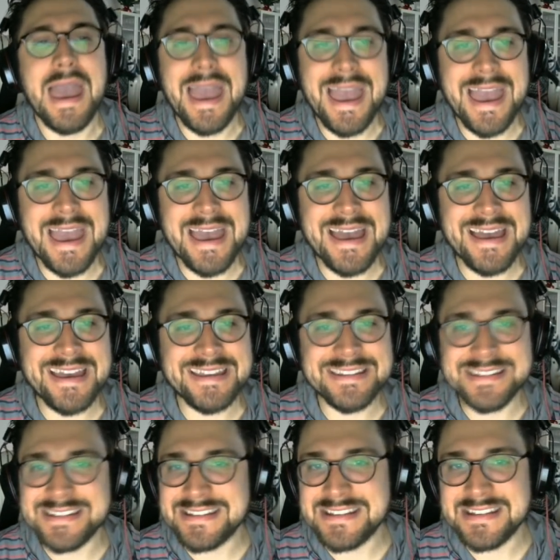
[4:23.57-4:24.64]

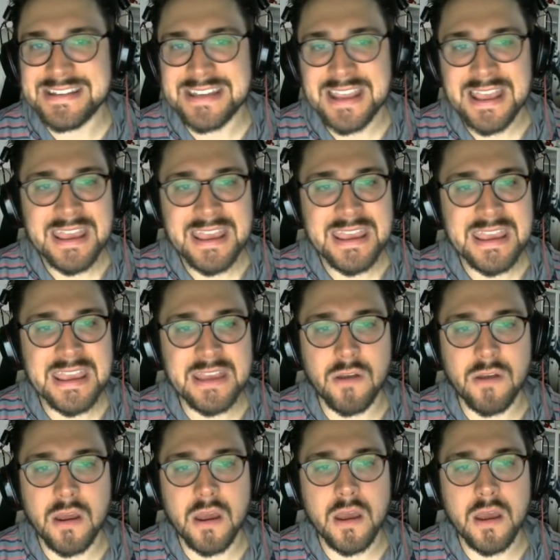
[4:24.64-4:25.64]
And it